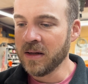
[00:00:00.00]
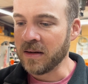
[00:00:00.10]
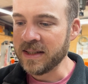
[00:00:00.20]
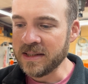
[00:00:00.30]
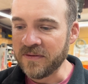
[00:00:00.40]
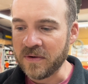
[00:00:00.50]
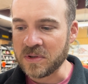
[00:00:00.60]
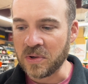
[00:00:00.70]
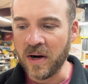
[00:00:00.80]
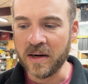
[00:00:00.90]
Listen to
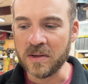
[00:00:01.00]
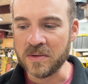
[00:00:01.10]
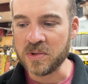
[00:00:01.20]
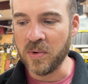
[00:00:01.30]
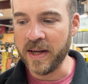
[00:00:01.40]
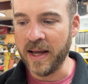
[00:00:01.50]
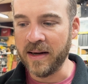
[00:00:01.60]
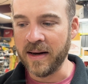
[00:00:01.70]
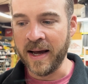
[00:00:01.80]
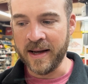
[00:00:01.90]
1 Chronicles
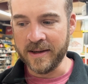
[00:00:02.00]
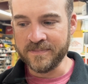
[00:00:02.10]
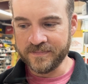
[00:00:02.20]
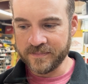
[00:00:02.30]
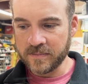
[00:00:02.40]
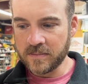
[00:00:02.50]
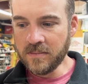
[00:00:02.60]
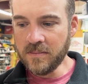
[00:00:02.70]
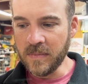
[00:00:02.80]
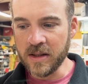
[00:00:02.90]
28:9,
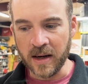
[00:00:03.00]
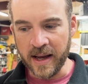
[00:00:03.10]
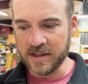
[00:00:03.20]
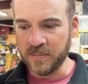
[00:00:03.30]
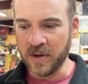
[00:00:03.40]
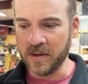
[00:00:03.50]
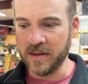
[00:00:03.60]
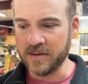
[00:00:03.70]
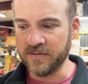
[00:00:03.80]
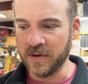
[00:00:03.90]
the last part of
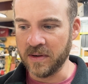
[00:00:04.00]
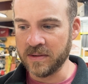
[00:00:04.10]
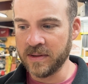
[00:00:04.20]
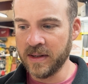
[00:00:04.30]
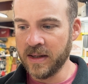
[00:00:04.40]
this verse.